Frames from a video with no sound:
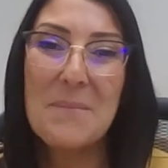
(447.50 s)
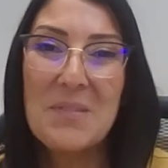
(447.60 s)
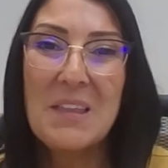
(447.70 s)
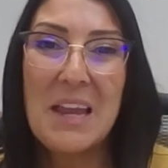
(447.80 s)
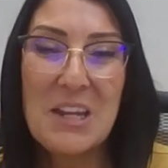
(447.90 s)

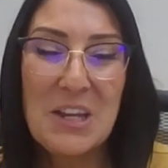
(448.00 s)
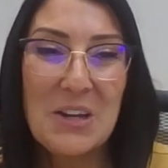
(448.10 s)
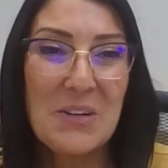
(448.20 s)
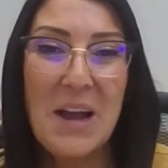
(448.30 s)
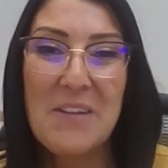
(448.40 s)
Thank
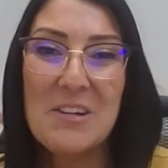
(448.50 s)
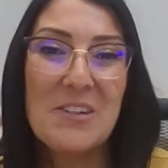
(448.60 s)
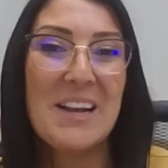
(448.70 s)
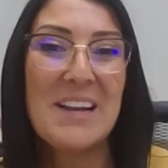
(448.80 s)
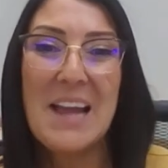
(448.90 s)
you. Have a
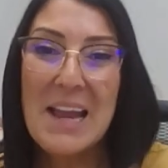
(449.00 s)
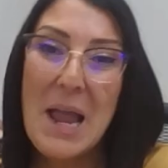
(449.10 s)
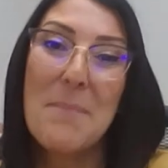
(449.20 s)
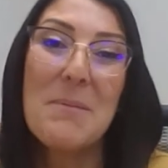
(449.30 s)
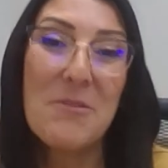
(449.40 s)
great night. Happy